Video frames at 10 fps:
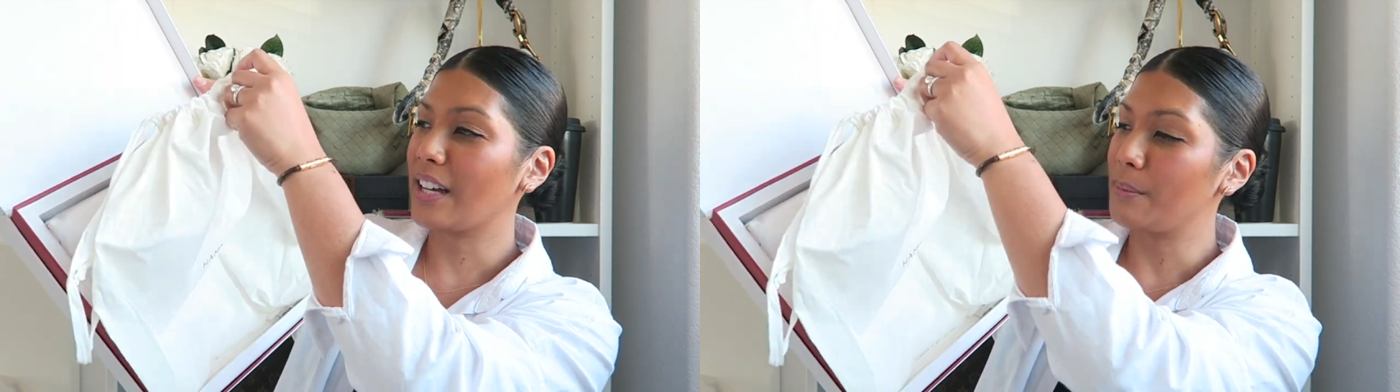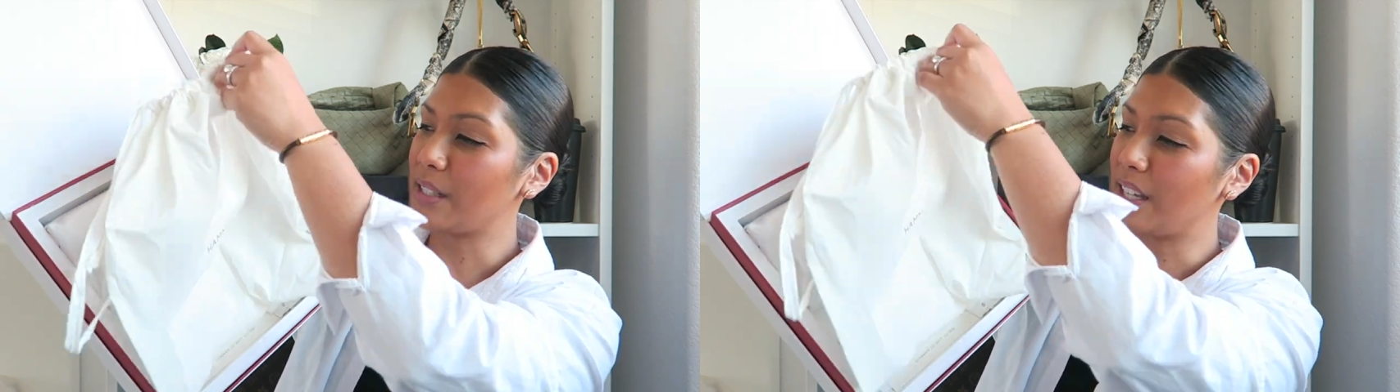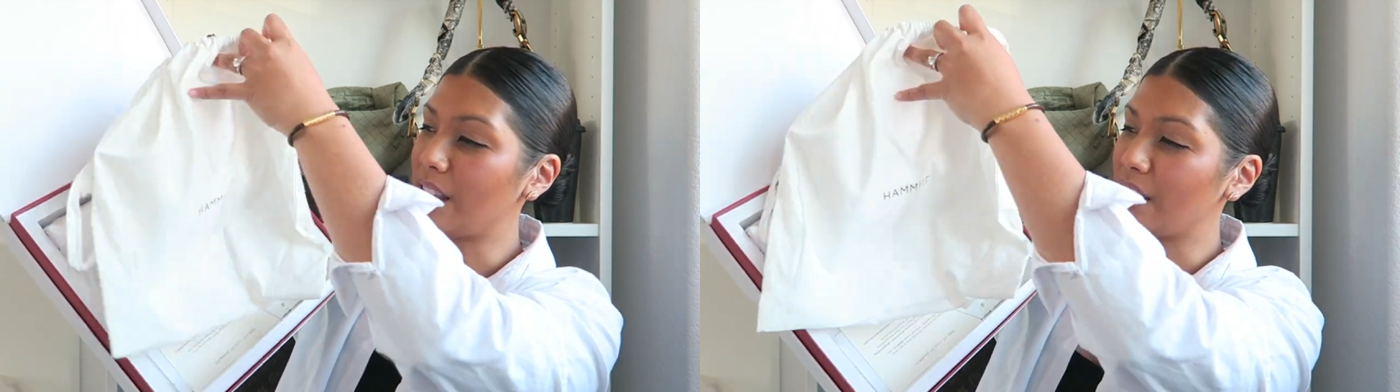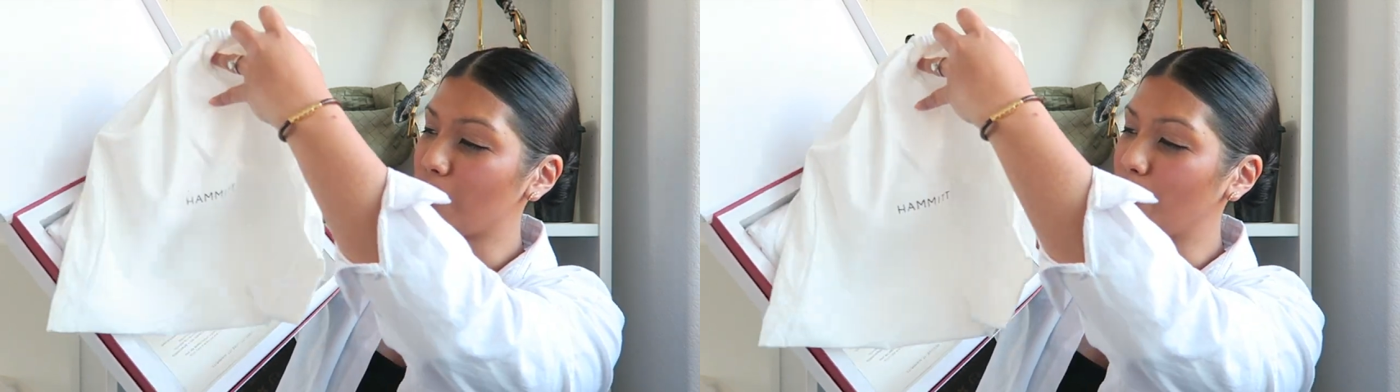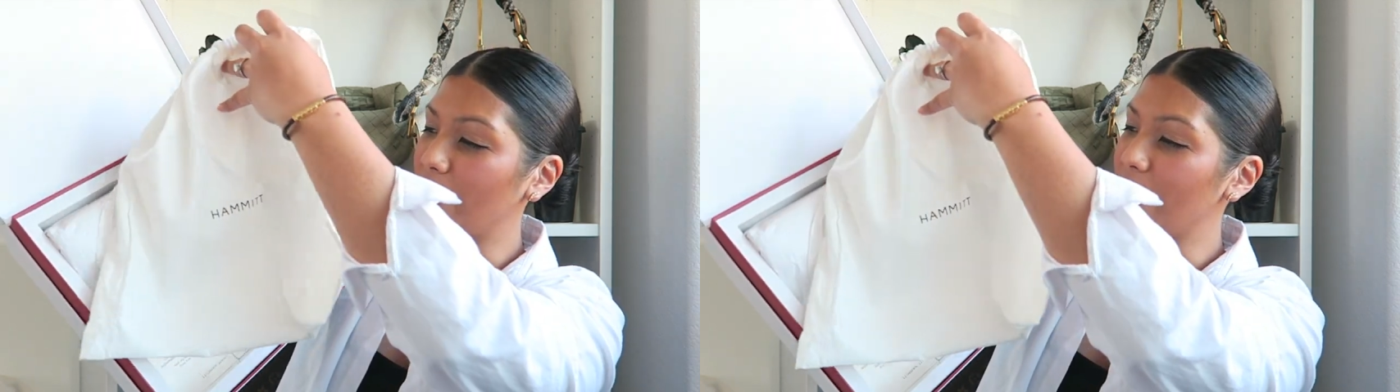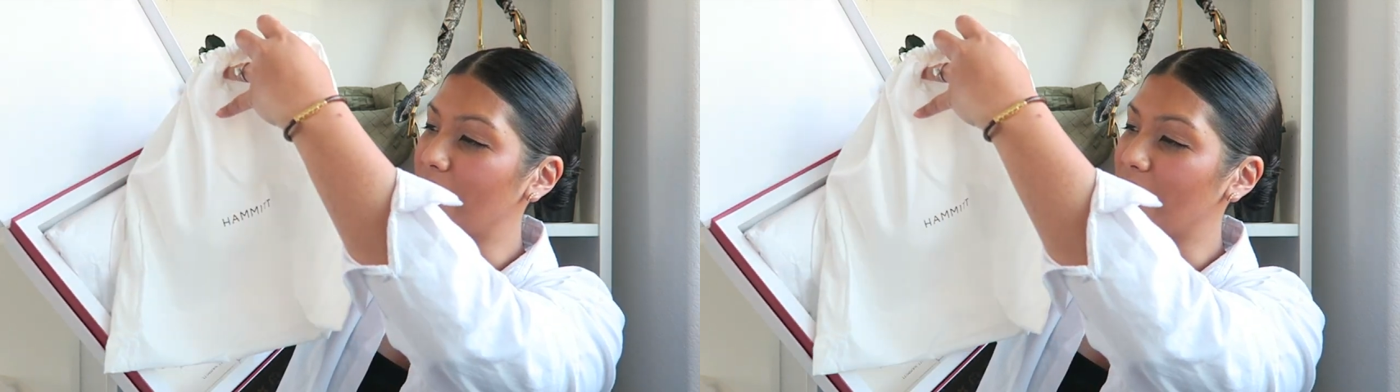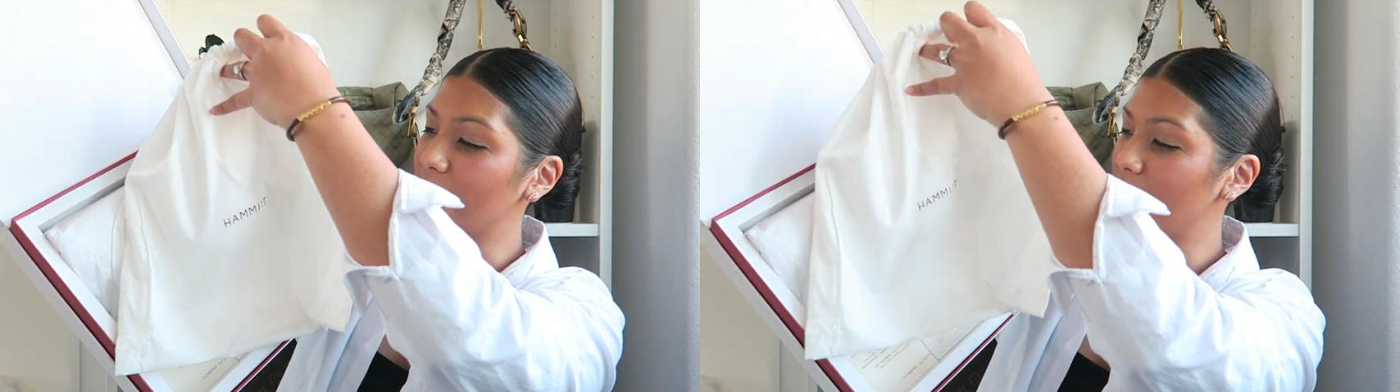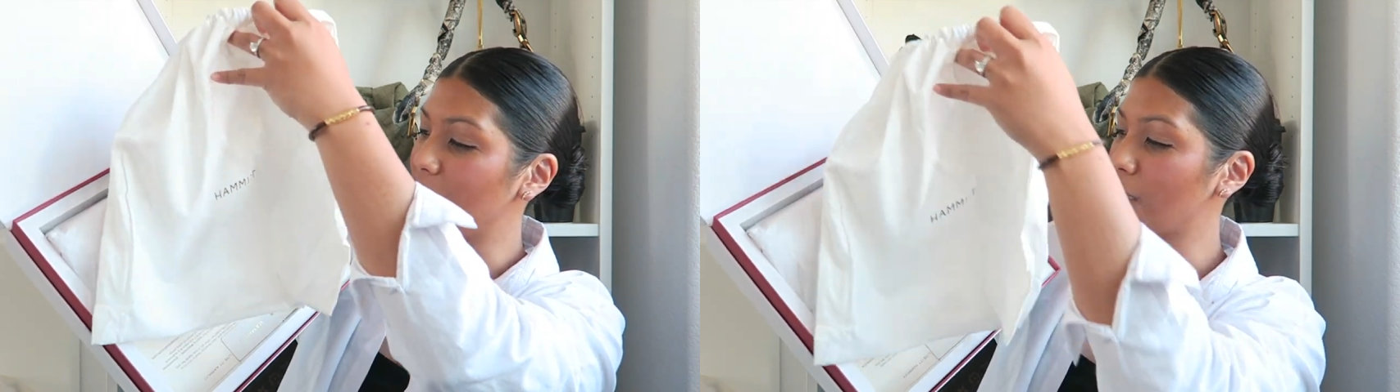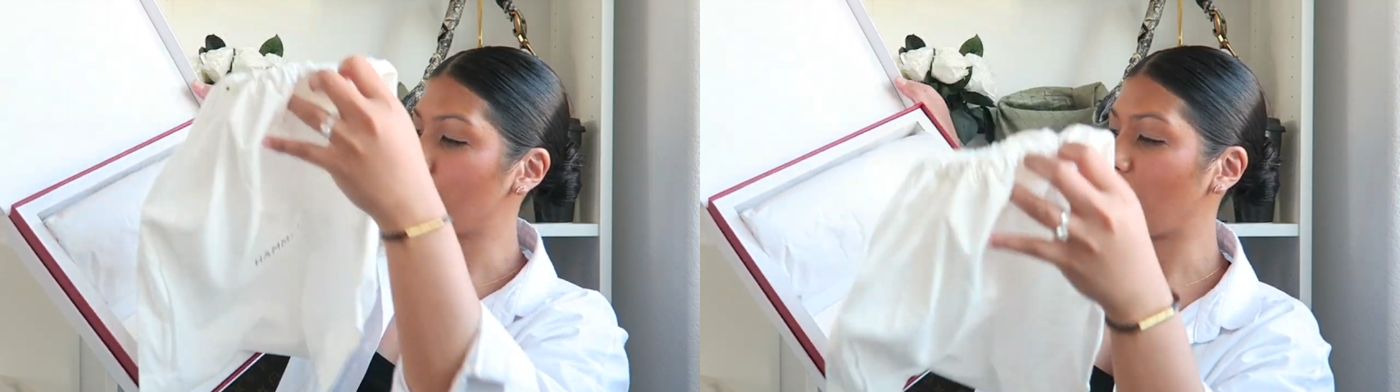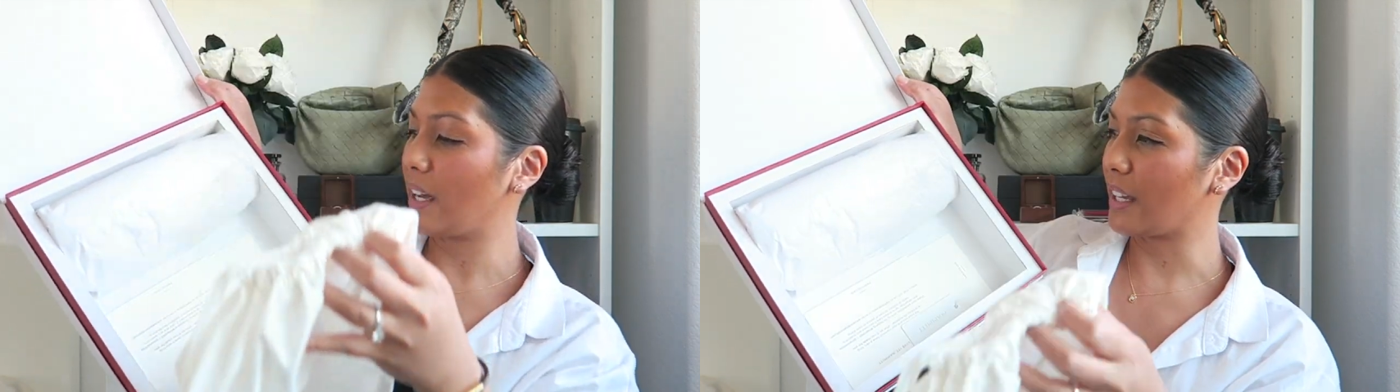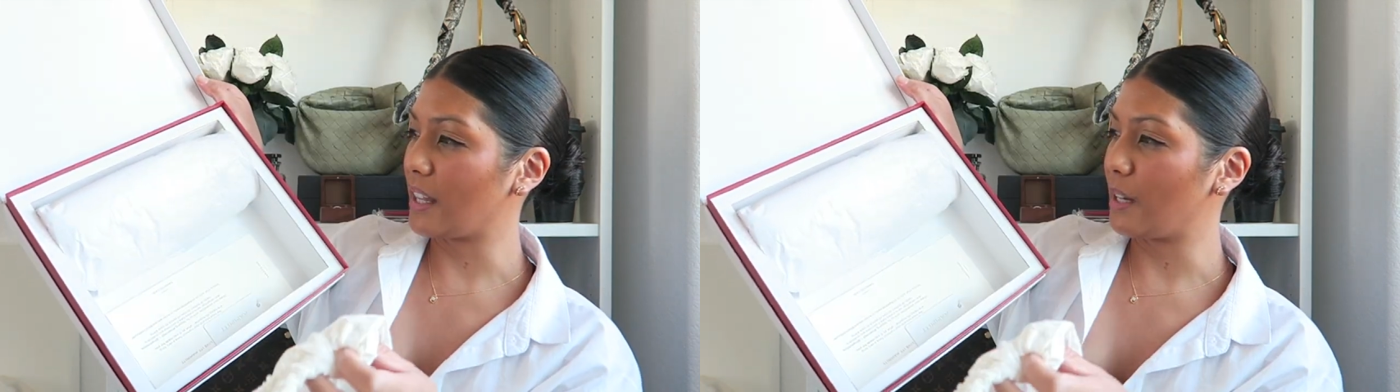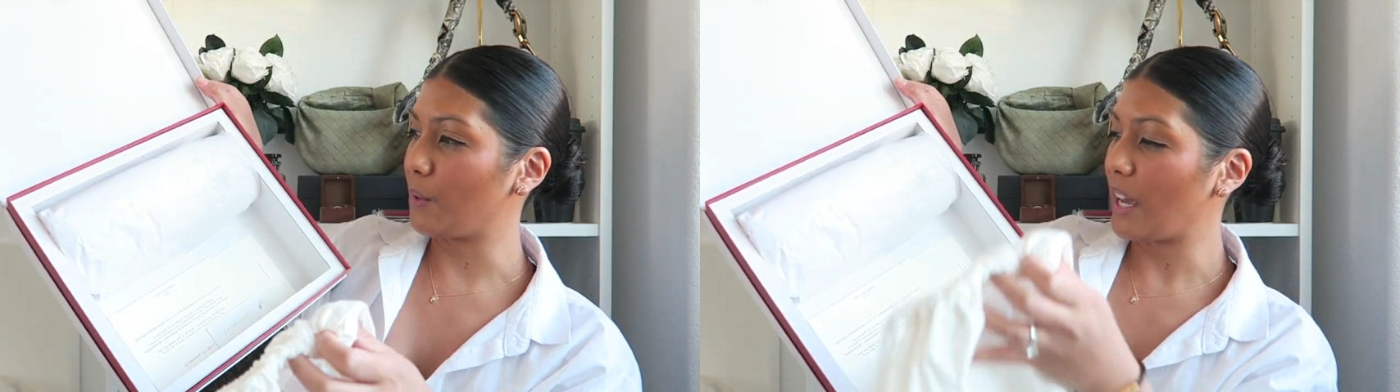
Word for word: comes in this really nice dust bag and then we